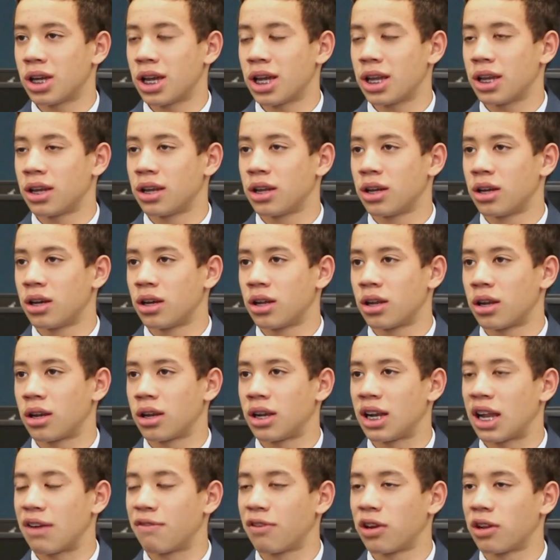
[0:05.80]
and the
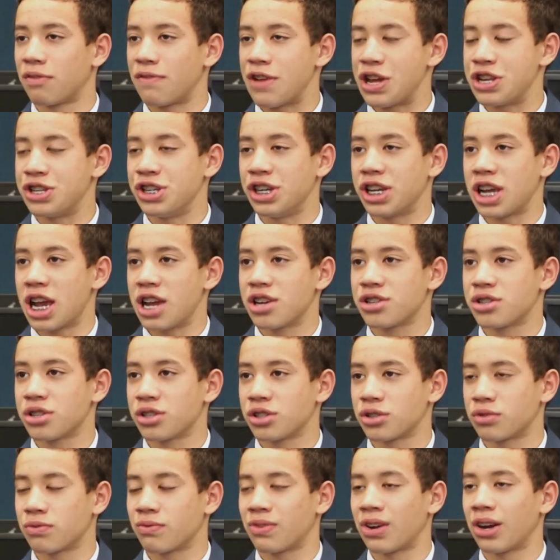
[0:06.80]
level of education
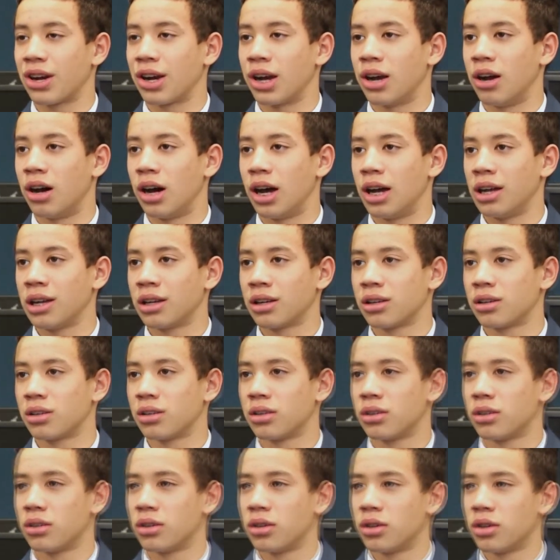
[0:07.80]
is very high.
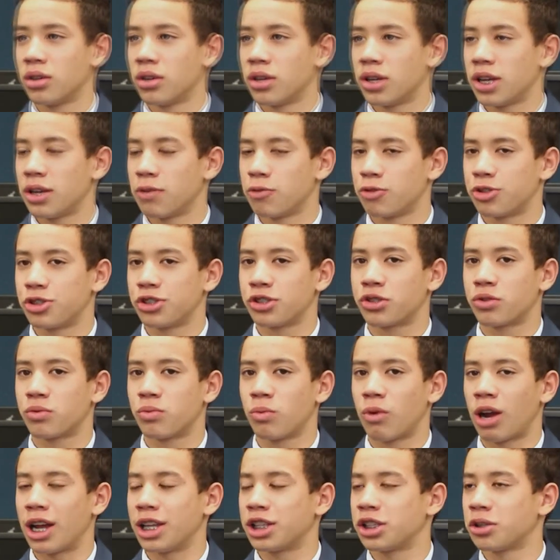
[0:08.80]
It was just
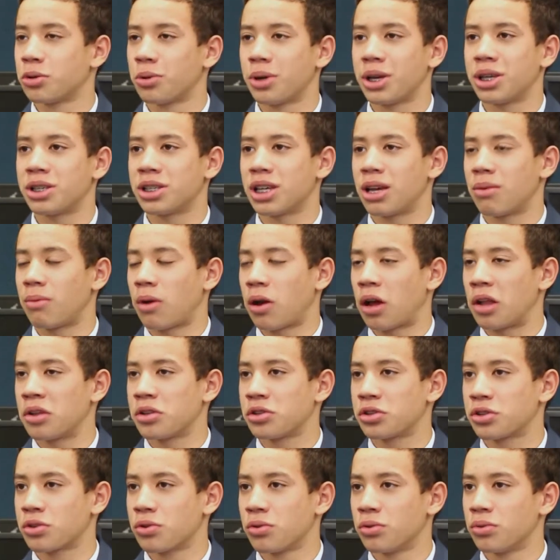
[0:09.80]
way too easy at my other
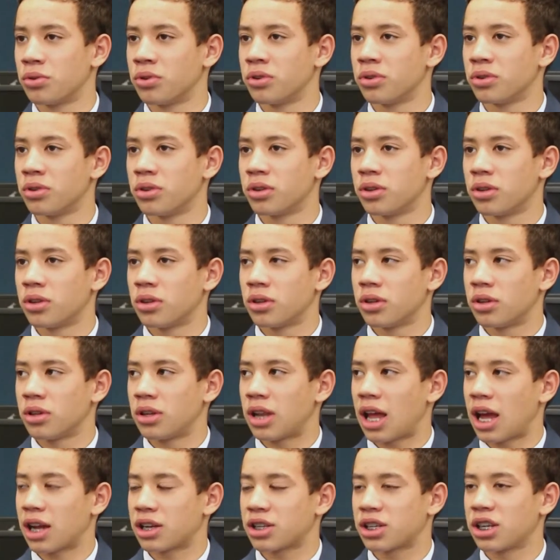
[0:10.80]
school, and
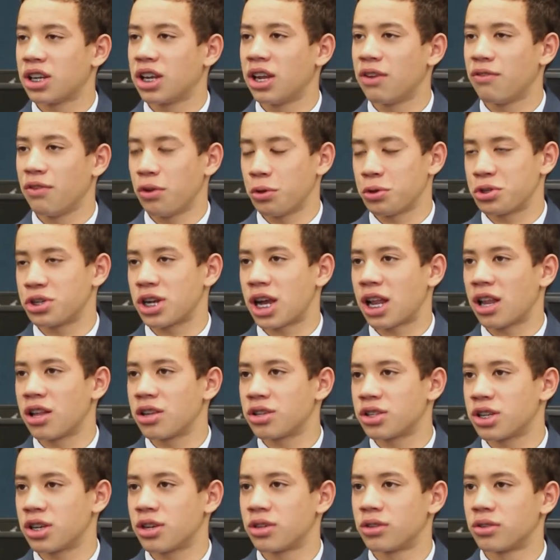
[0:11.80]
they actually give you a
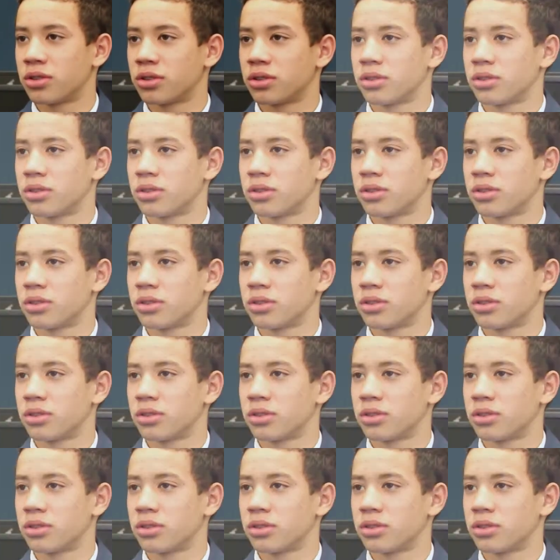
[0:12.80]
challenge here.